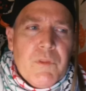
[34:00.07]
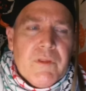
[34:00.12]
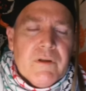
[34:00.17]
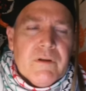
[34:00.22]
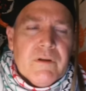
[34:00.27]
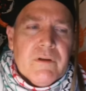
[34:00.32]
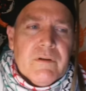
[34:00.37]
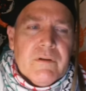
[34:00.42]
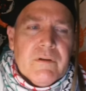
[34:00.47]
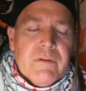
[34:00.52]

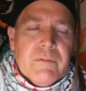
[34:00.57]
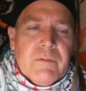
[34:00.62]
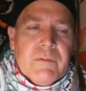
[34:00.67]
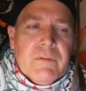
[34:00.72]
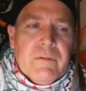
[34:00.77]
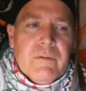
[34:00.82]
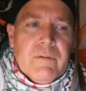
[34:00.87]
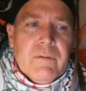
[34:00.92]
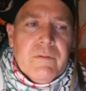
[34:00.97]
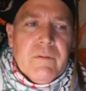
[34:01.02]

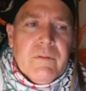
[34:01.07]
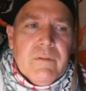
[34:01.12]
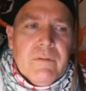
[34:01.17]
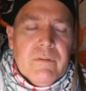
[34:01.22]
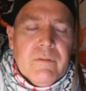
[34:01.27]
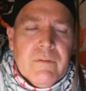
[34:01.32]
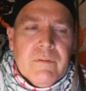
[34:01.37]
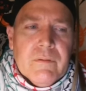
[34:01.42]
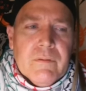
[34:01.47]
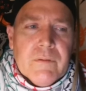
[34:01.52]

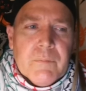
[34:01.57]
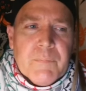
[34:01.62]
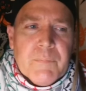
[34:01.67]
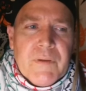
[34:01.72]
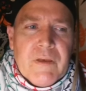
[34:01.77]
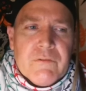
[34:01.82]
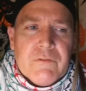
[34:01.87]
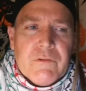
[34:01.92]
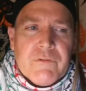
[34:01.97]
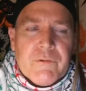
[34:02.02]
the
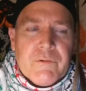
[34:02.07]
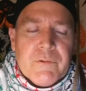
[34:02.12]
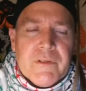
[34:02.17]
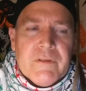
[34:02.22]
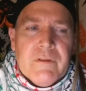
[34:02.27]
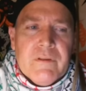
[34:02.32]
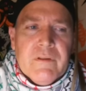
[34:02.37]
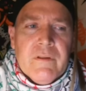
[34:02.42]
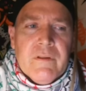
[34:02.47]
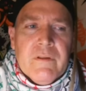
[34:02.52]

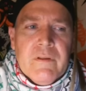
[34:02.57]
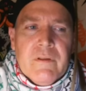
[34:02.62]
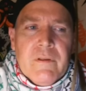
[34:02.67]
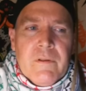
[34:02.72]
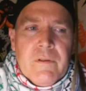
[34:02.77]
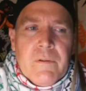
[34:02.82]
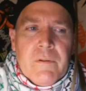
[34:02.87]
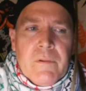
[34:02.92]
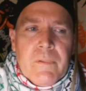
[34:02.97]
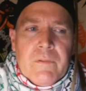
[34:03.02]
peasantry
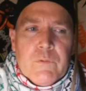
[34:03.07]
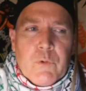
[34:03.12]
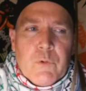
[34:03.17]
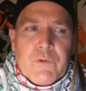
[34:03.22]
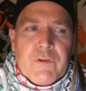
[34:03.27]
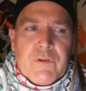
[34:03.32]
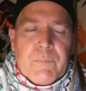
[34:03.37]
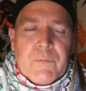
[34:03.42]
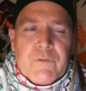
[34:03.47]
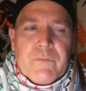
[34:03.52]

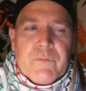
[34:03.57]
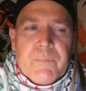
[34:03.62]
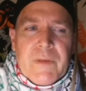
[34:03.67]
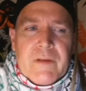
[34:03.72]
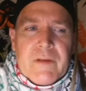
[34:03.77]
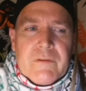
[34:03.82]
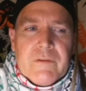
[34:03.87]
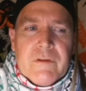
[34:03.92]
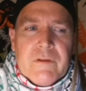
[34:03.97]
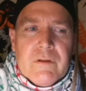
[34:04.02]
towards their
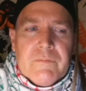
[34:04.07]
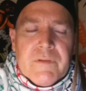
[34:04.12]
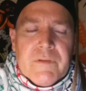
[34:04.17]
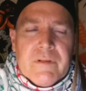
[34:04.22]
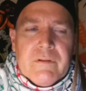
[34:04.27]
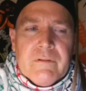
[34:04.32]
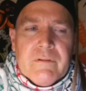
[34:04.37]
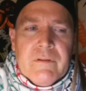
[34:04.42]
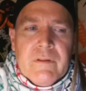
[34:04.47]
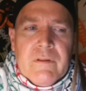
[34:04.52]
perspective,
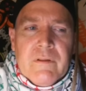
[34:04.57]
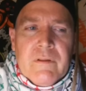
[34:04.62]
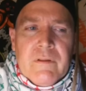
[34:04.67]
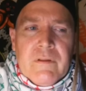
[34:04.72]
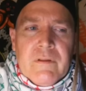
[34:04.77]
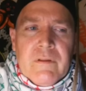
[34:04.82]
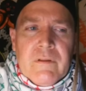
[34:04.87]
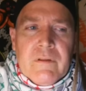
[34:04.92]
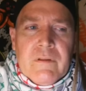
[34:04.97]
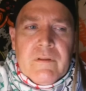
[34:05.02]
and,
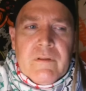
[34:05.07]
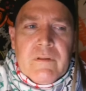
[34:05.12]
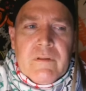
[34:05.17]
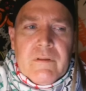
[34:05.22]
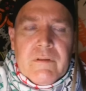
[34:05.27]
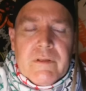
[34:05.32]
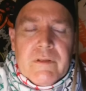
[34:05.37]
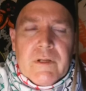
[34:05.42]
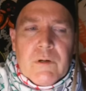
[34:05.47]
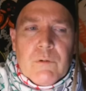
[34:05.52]

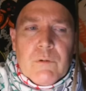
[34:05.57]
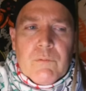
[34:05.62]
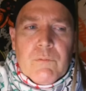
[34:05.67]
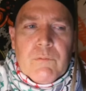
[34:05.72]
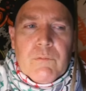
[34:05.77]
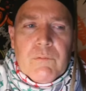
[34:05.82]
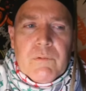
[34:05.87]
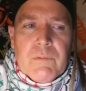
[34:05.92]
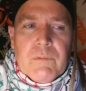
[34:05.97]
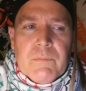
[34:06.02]
you
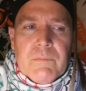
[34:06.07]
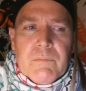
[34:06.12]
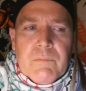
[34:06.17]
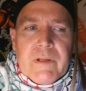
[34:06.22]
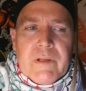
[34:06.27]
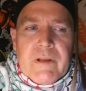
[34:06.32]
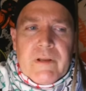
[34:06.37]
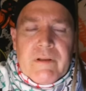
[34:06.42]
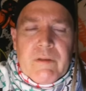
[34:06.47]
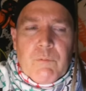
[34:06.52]
know,
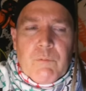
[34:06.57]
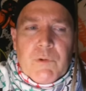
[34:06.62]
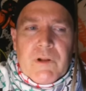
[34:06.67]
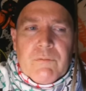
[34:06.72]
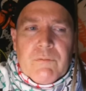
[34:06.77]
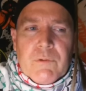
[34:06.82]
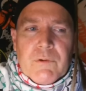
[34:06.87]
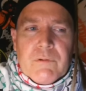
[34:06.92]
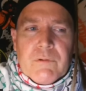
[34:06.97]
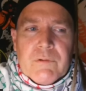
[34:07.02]
and
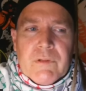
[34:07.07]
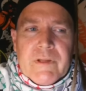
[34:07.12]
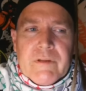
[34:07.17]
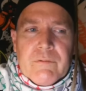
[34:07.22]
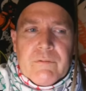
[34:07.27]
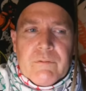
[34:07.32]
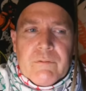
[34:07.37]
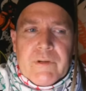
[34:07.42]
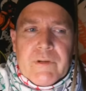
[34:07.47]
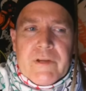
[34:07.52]
whatever, like,
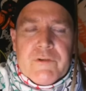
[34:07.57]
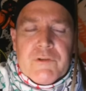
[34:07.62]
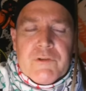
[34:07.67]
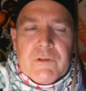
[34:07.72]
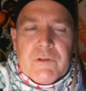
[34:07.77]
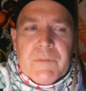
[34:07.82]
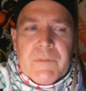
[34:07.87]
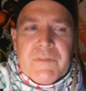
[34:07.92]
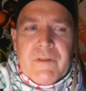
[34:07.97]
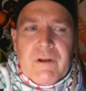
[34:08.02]

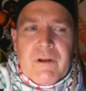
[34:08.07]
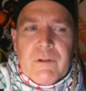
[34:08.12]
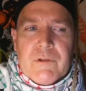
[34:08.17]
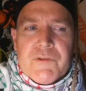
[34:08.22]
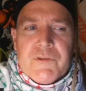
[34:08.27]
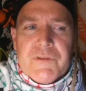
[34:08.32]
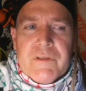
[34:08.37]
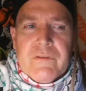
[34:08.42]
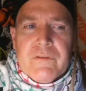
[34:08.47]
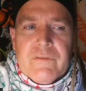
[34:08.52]
racial
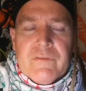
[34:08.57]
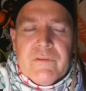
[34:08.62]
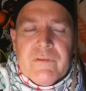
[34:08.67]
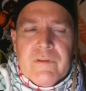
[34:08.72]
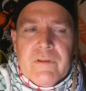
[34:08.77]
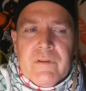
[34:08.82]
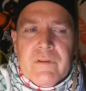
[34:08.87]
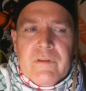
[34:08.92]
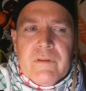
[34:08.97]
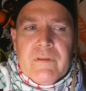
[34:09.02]
mythologies
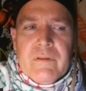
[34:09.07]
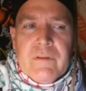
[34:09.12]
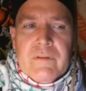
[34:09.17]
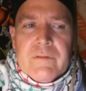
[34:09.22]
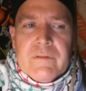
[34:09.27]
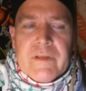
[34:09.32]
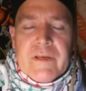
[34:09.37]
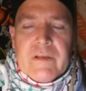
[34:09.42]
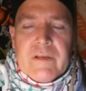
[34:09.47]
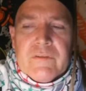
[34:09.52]

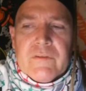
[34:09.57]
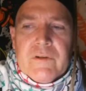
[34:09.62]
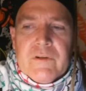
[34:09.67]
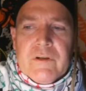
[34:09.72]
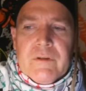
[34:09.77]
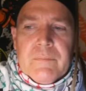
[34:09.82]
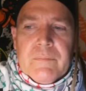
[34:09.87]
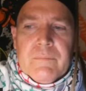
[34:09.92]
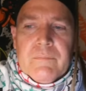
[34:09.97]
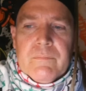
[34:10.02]
that
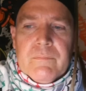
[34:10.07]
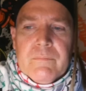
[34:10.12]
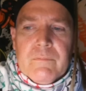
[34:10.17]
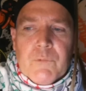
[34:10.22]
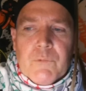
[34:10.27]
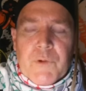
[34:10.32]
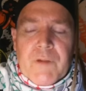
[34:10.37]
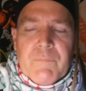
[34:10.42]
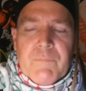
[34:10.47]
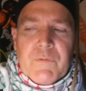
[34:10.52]

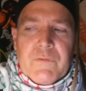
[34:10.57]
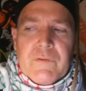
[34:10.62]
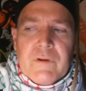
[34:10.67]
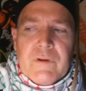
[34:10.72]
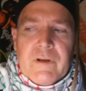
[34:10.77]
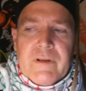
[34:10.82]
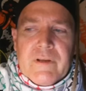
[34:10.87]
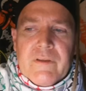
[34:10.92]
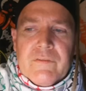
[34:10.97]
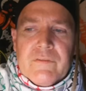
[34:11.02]
were
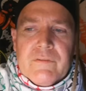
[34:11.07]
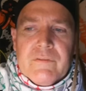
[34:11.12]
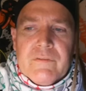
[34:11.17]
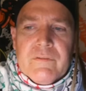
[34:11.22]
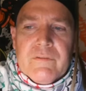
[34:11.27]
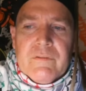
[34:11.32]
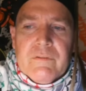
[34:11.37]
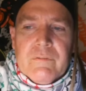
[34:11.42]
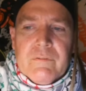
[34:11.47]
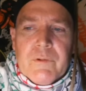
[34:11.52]
emphasized
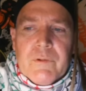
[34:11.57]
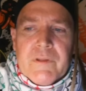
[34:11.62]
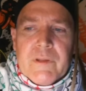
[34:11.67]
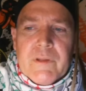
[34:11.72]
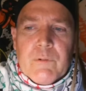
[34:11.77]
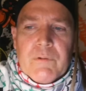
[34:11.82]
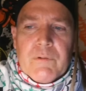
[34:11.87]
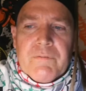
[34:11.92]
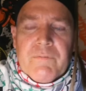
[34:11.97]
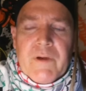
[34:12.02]
when they
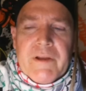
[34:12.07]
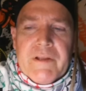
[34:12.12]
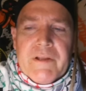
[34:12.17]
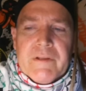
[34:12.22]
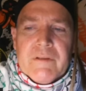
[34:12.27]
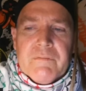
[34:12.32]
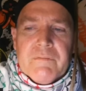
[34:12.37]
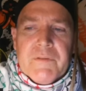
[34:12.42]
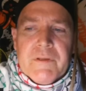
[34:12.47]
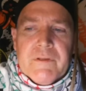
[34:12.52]
were fighting
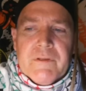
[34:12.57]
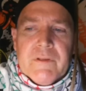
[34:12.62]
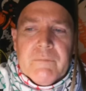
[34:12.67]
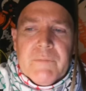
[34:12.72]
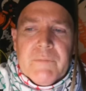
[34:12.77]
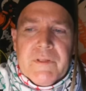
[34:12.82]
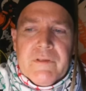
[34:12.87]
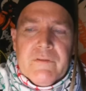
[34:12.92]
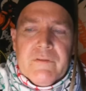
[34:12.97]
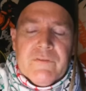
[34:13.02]
the
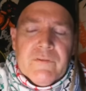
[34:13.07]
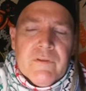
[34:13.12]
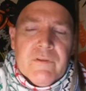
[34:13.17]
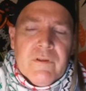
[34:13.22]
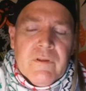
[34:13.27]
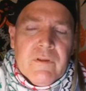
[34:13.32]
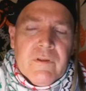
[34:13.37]
Vietnamese,